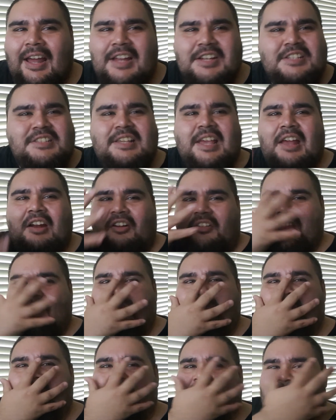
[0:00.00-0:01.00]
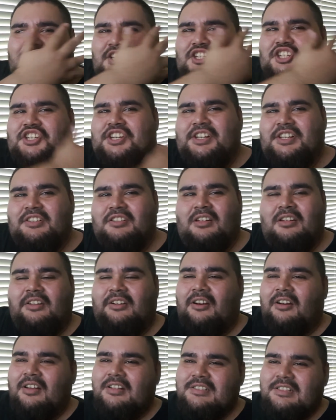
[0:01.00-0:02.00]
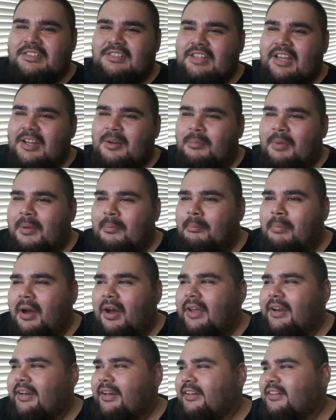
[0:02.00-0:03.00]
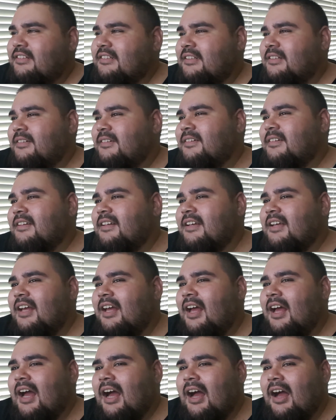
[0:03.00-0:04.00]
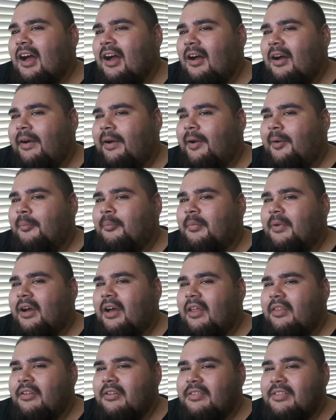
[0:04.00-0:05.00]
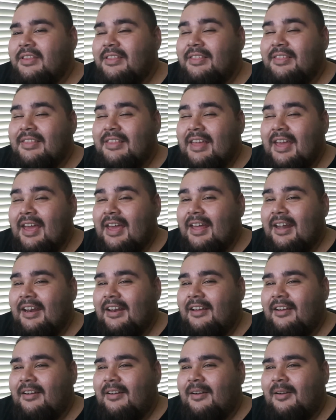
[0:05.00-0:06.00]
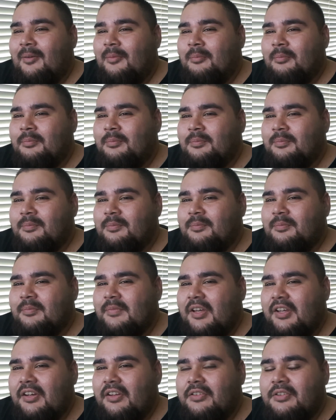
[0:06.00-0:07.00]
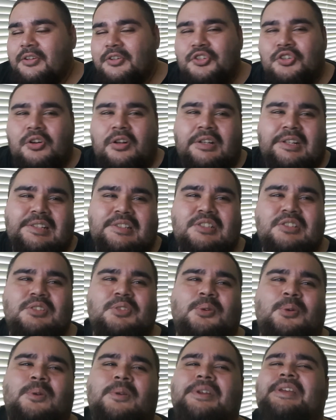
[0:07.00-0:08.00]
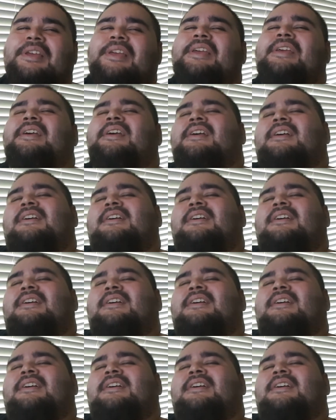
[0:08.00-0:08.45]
I just had all that red and cheese all across the side of my body. So other than that, another drunken story,